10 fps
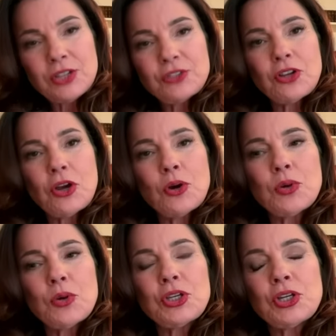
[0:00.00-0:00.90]

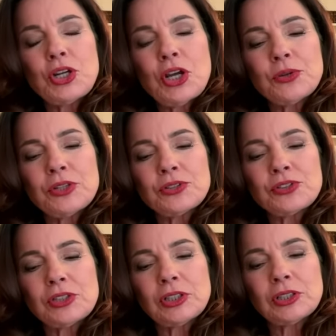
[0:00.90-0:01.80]
So, you know,
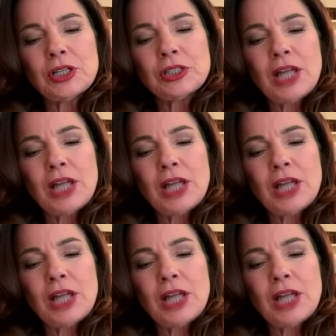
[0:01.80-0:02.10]
there's a